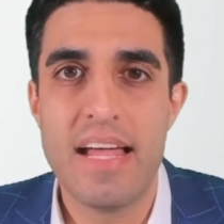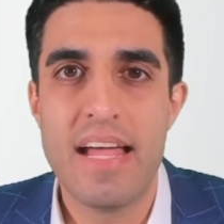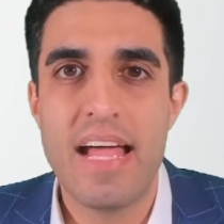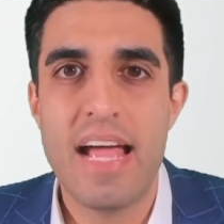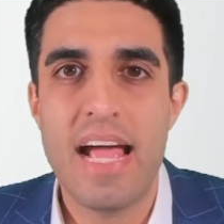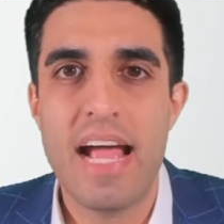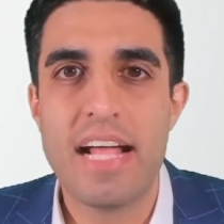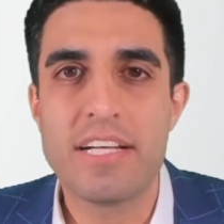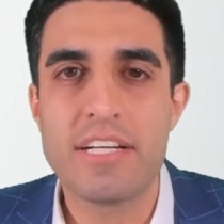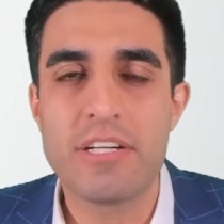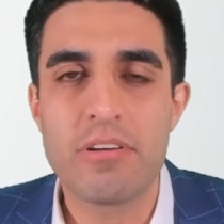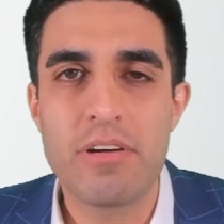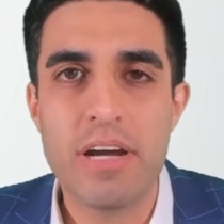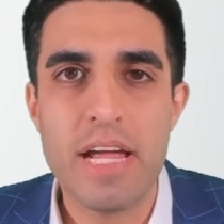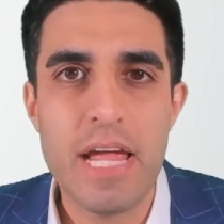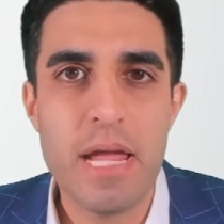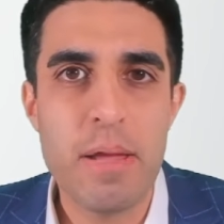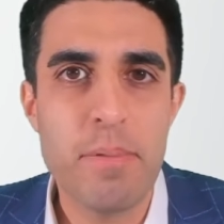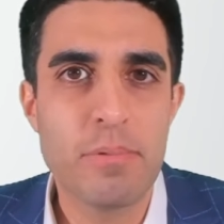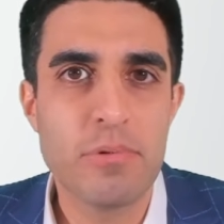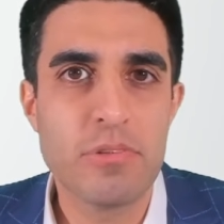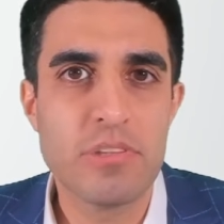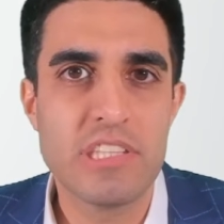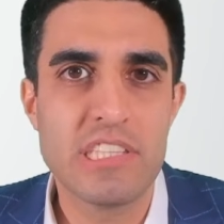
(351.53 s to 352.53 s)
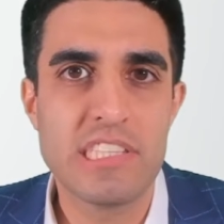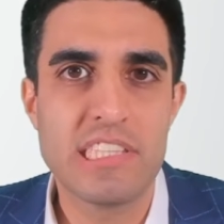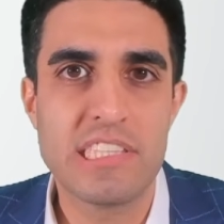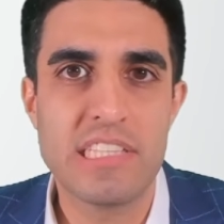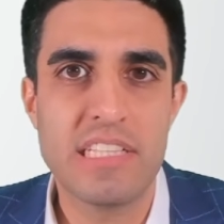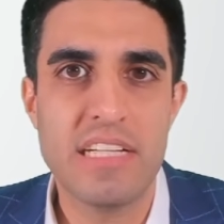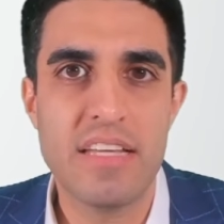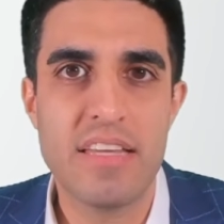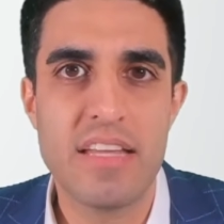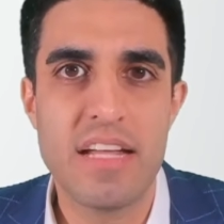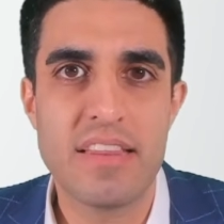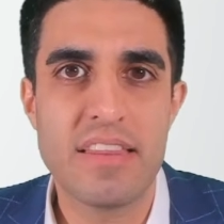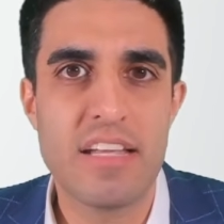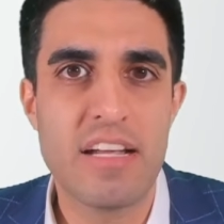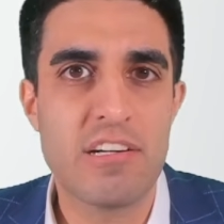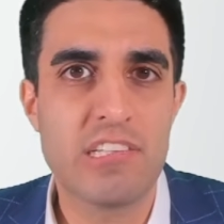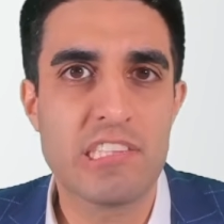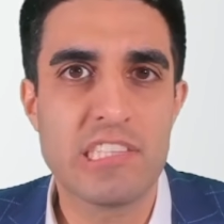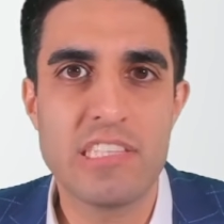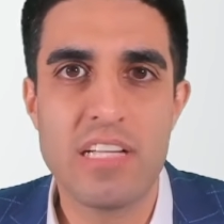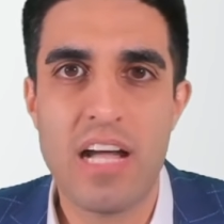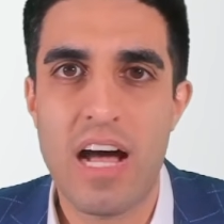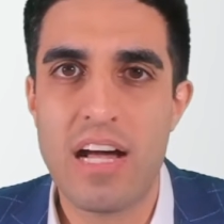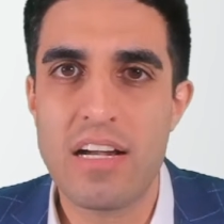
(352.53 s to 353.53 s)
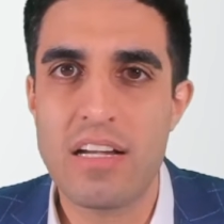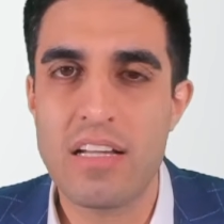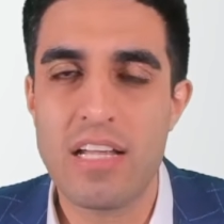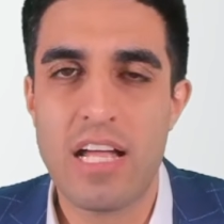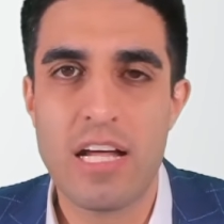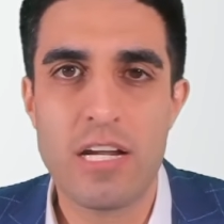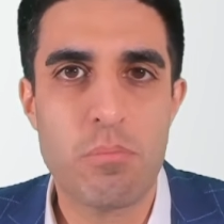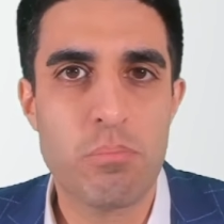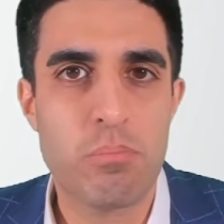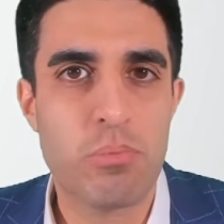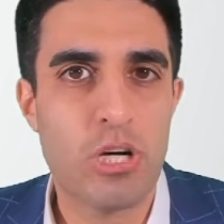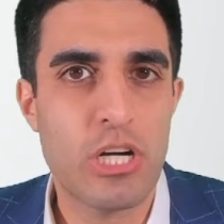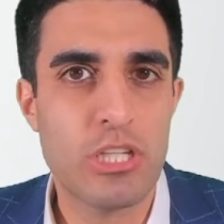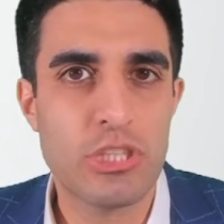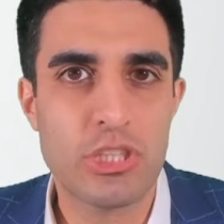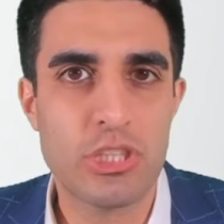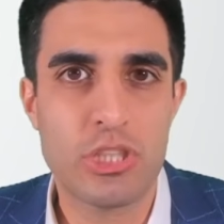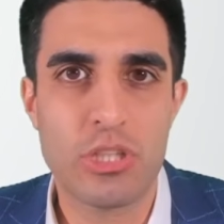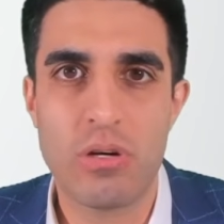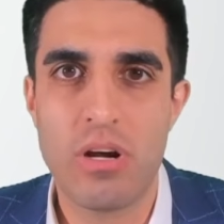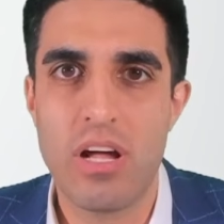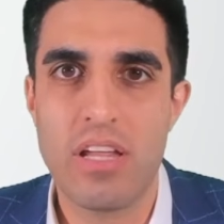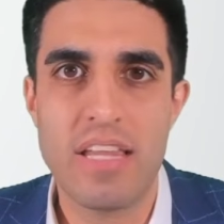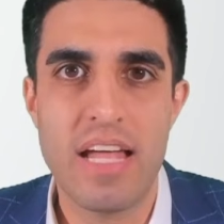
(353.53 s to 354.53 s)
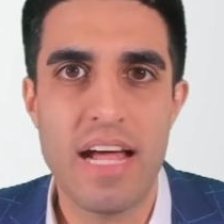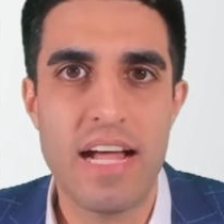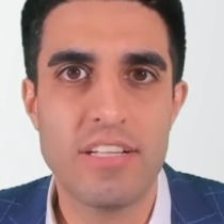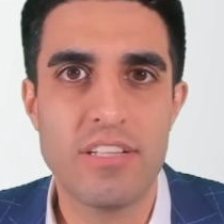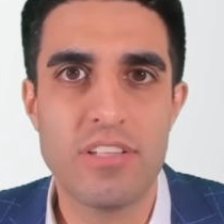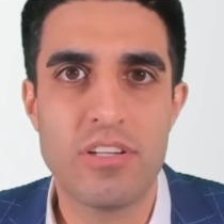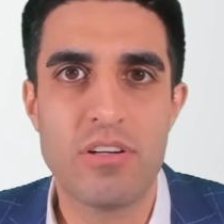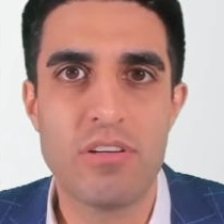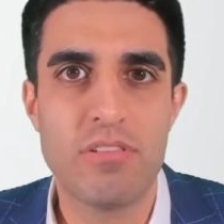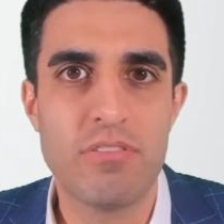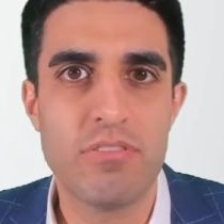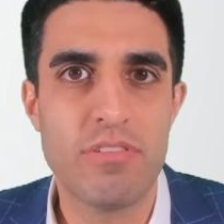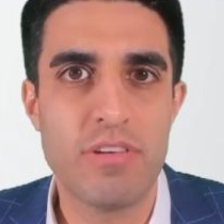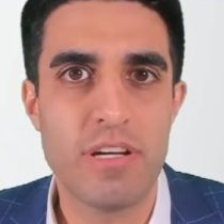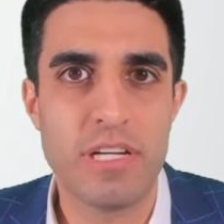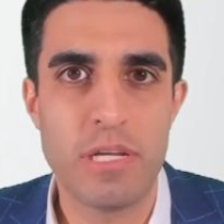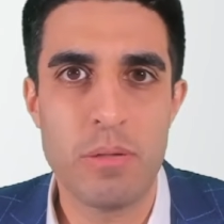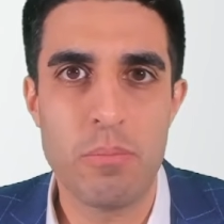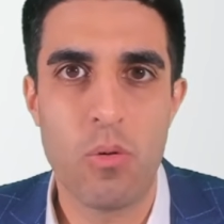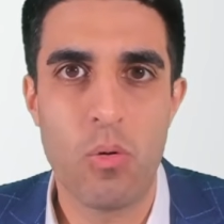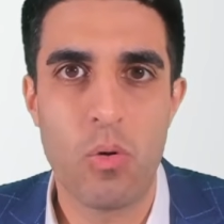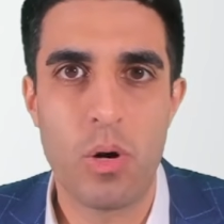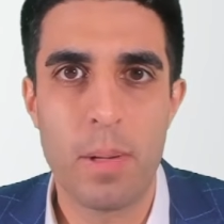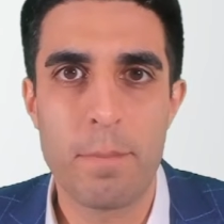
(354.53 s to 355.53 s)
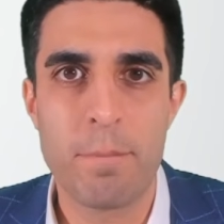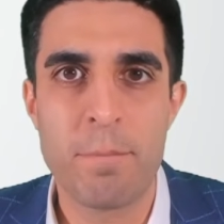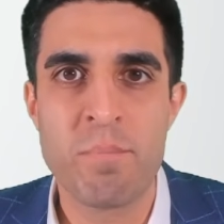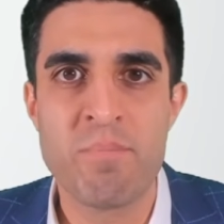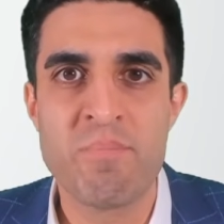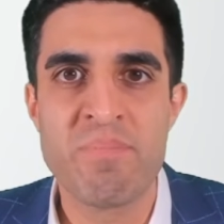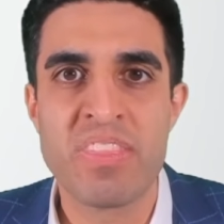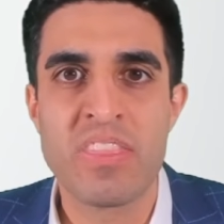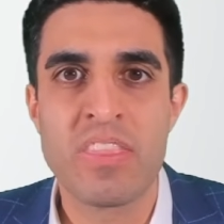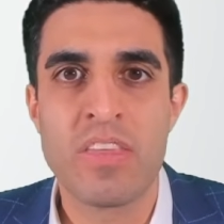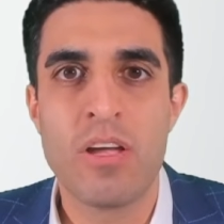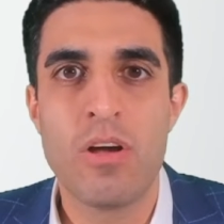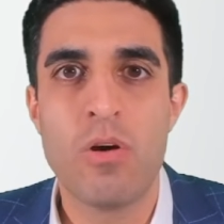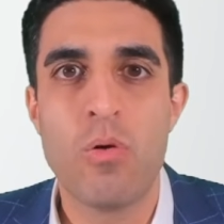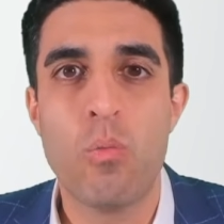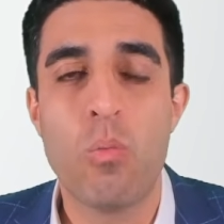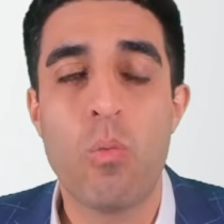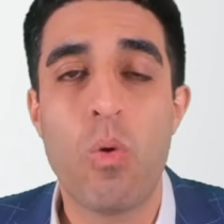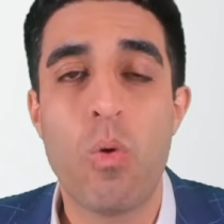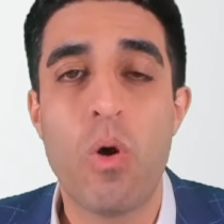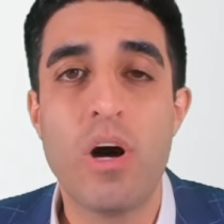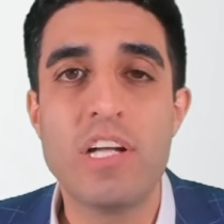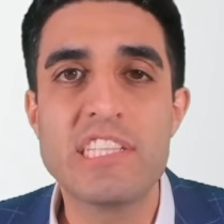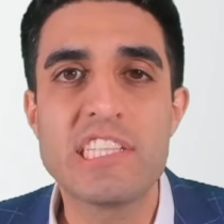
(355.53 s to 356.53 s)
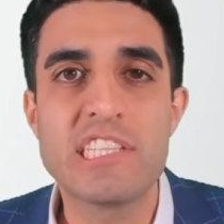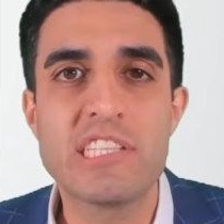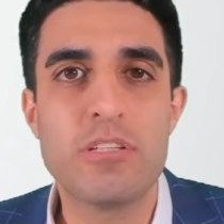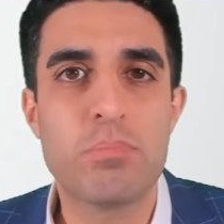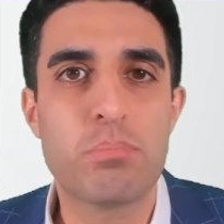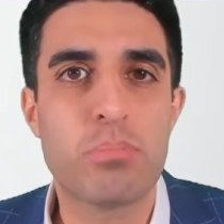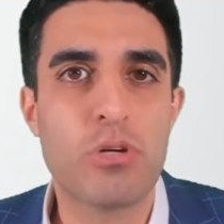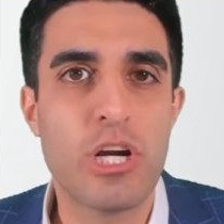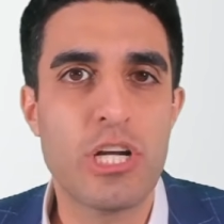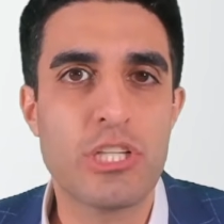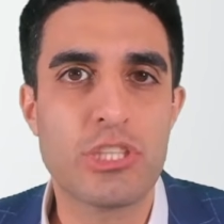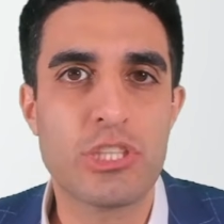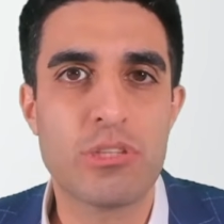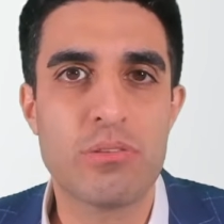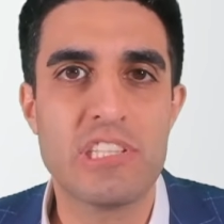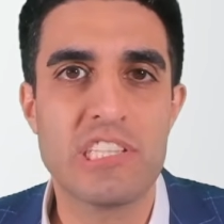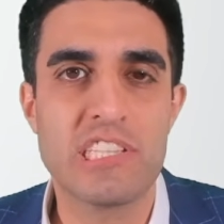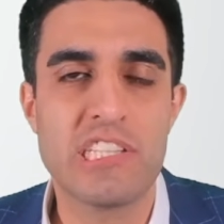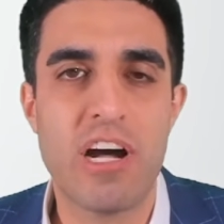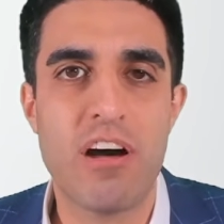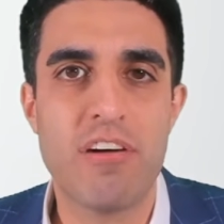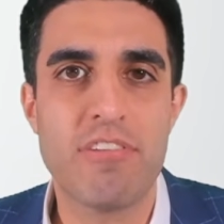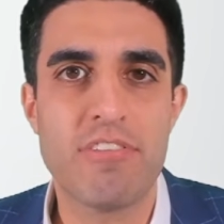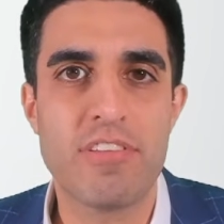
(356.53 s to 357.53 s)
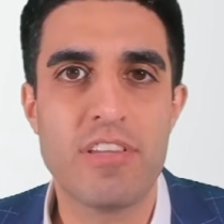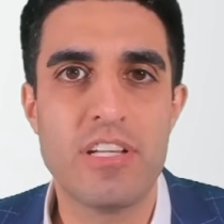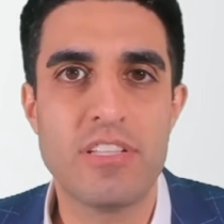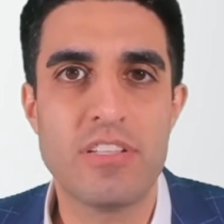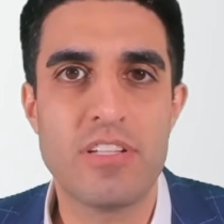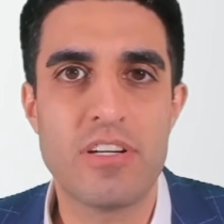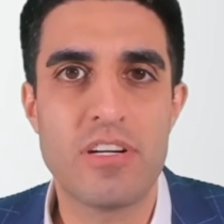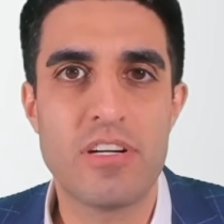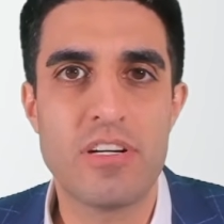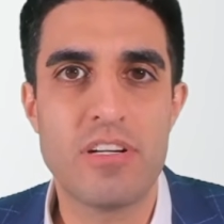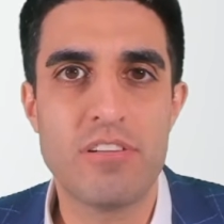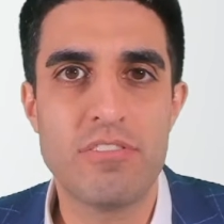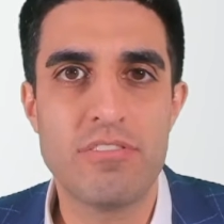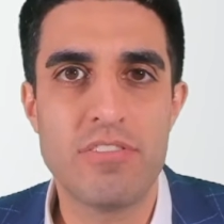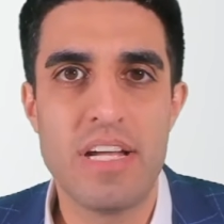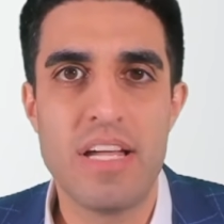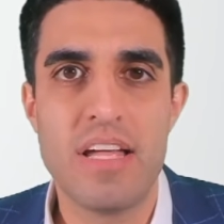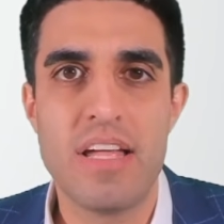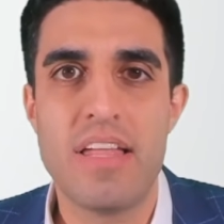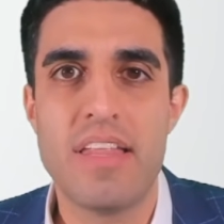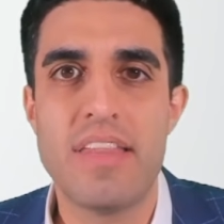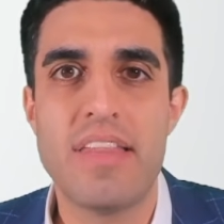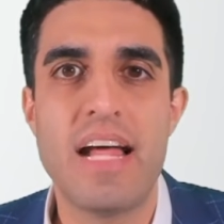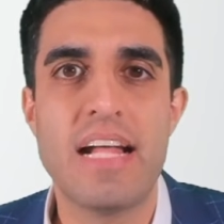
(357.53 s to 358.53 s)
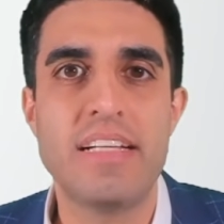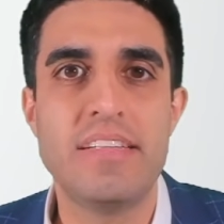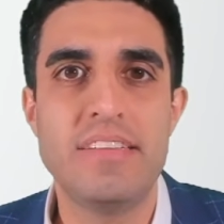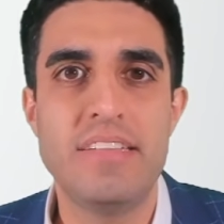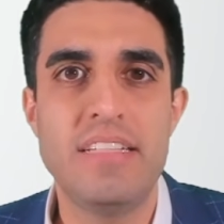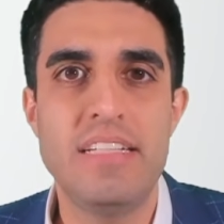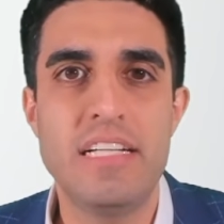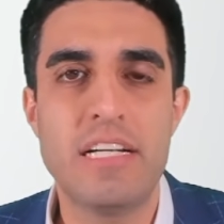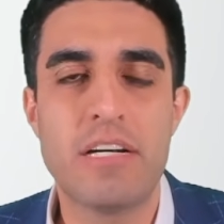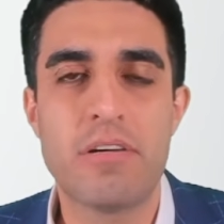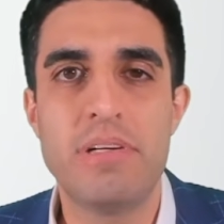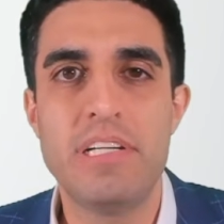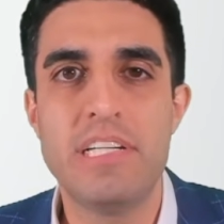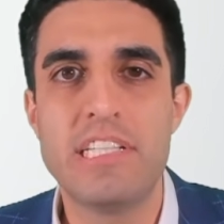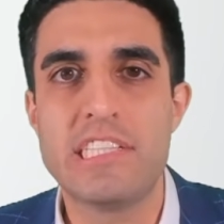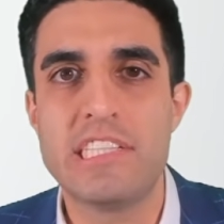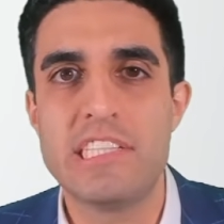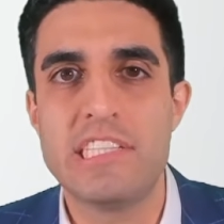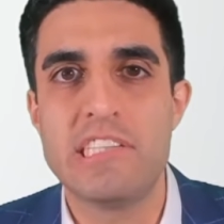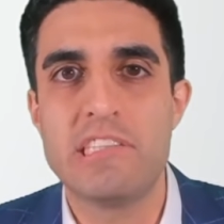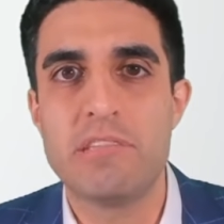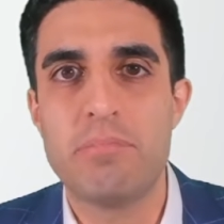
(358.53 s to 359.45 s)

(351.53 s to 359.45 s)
And you're able to see that there's not a lot of pressure on that nerve anymore. Once the pressure is off the nerve, that decreases